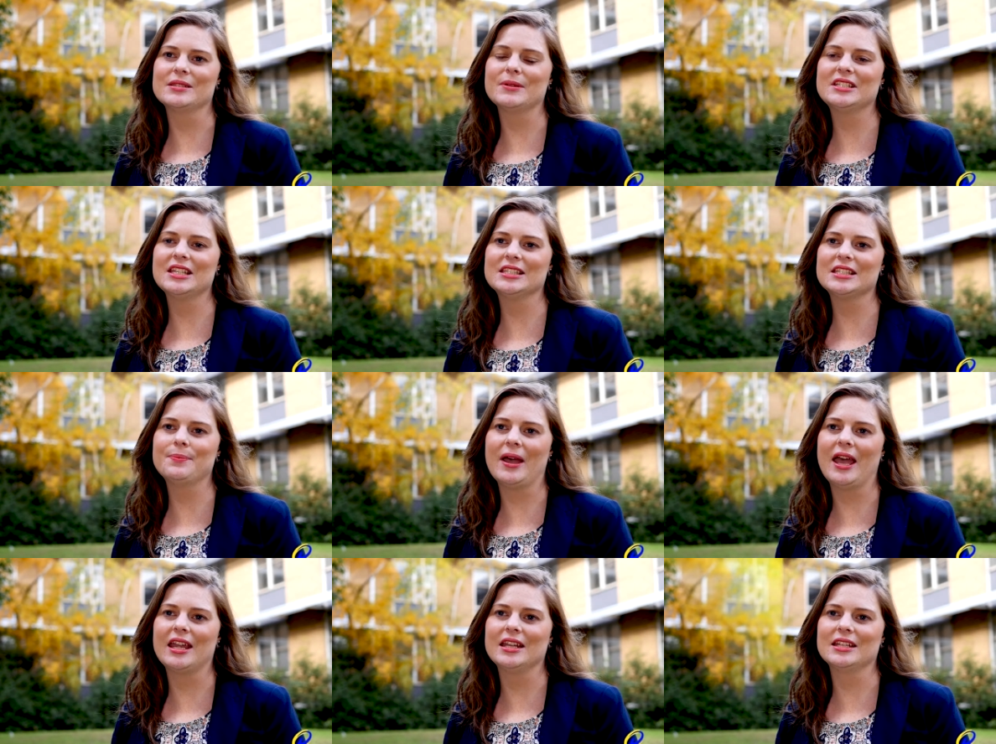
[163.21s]

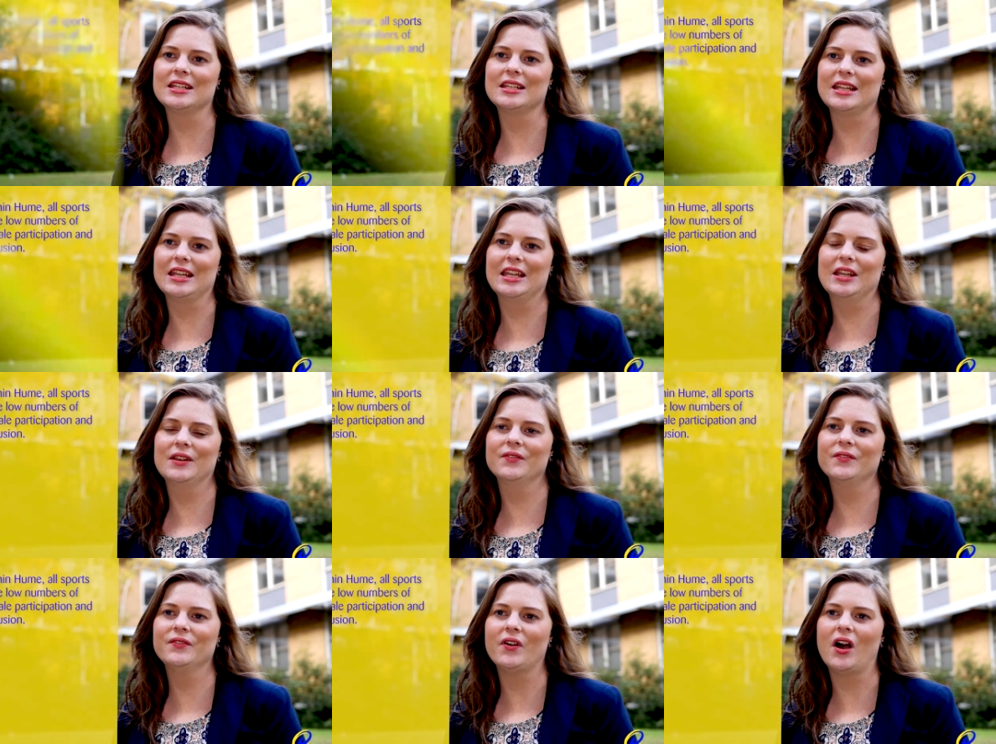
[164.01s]
participated in
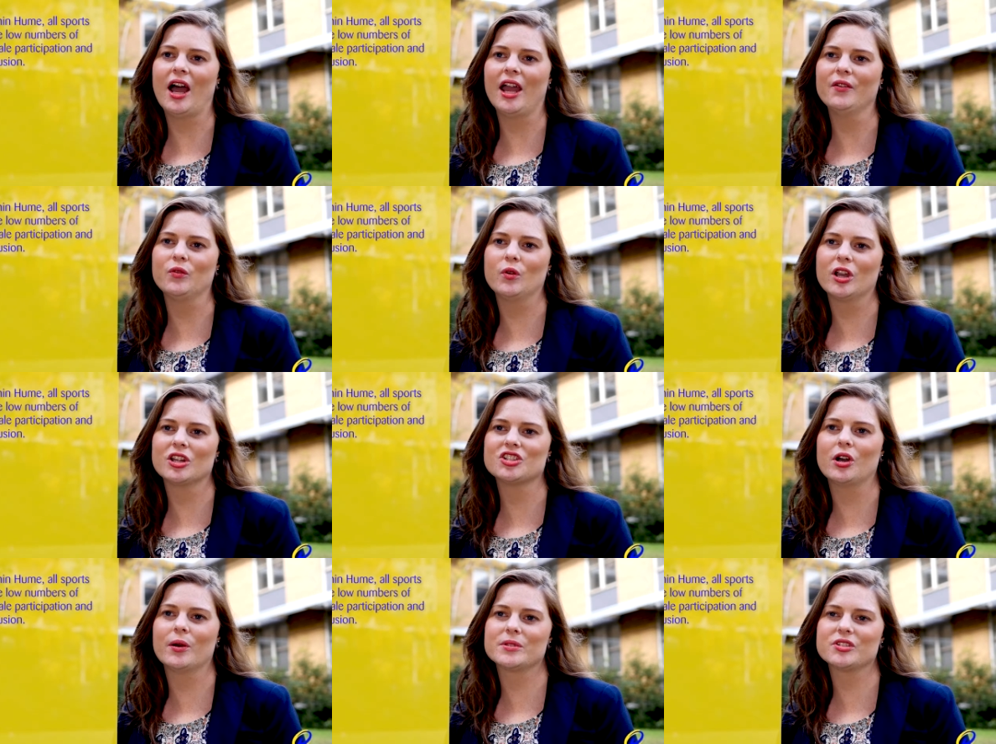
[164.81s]
5
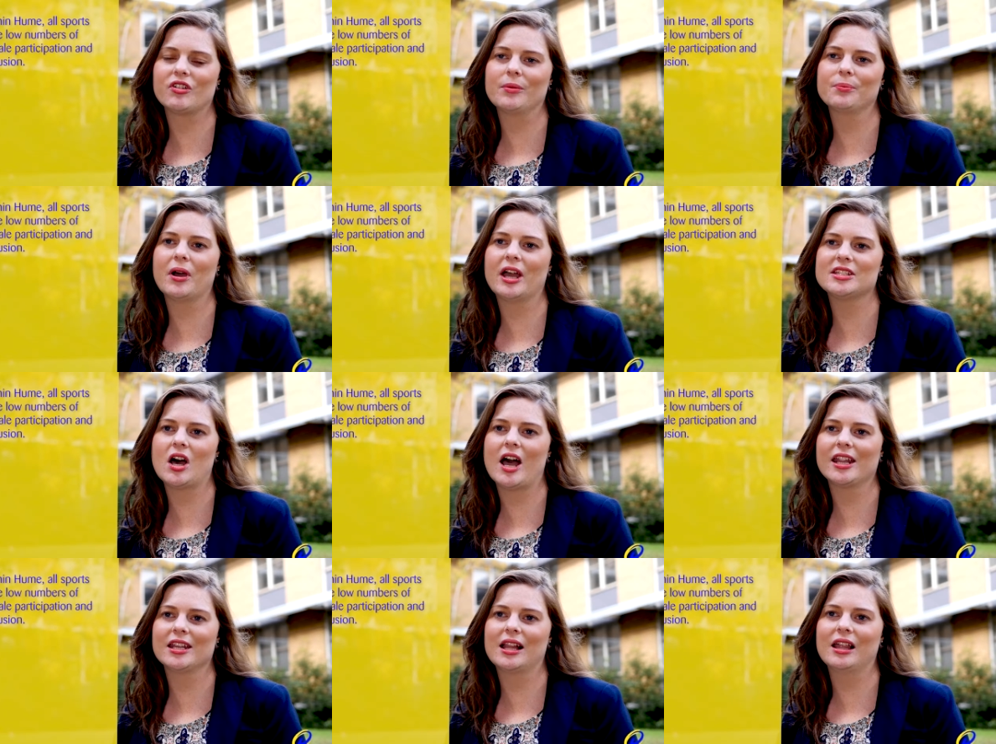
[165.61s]
workshops run by
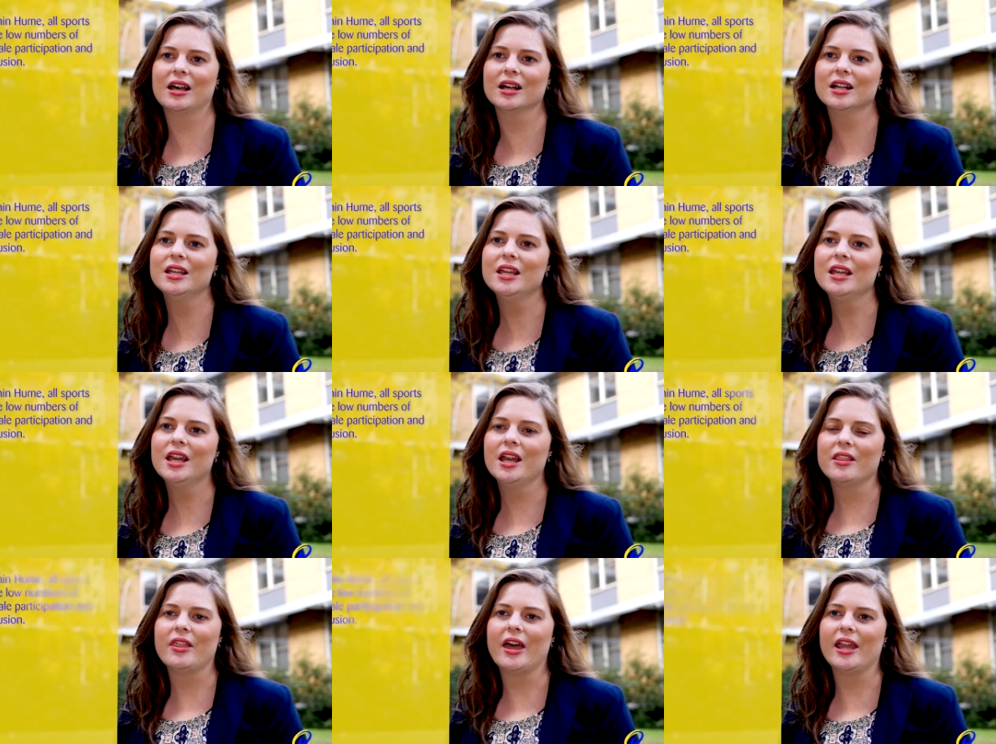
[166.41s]
Dianella.
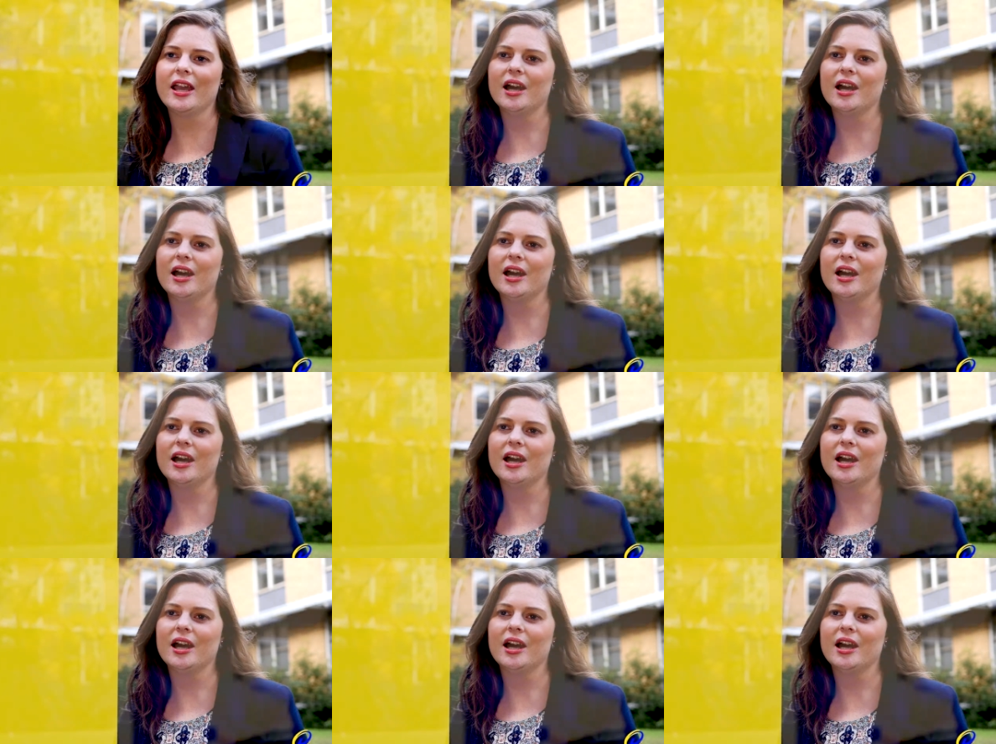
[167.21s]
They